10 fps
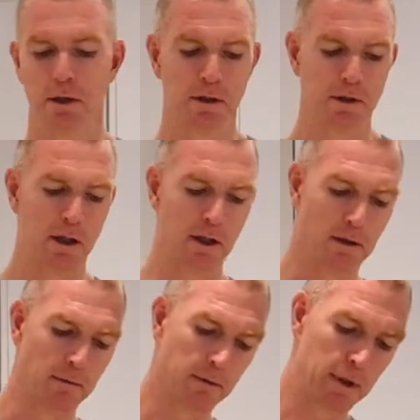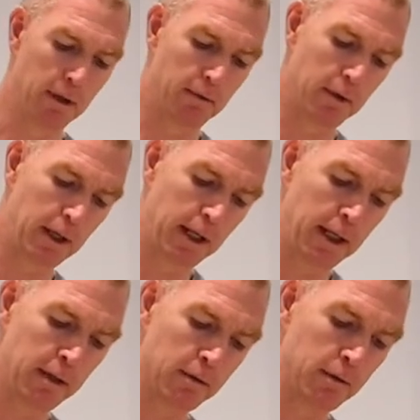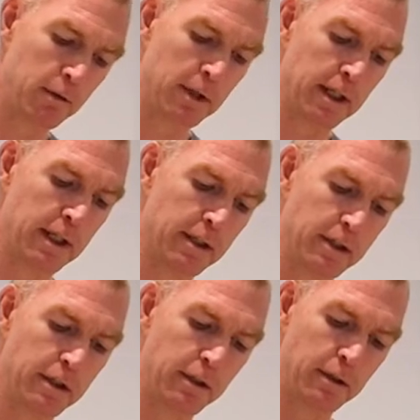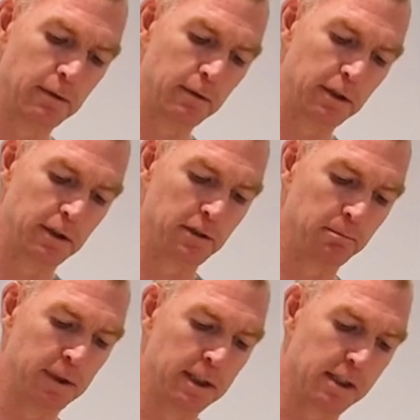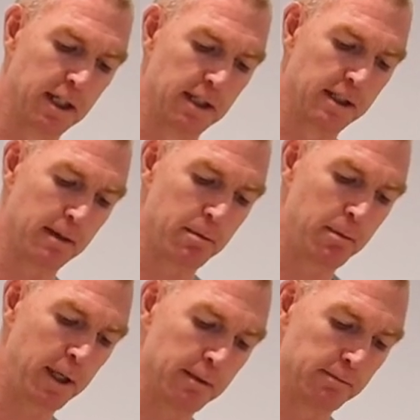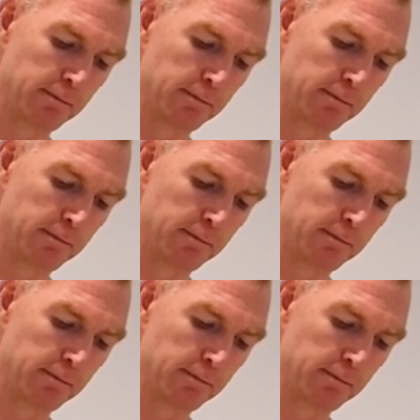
So again, all I need to do is just mix those up a bit.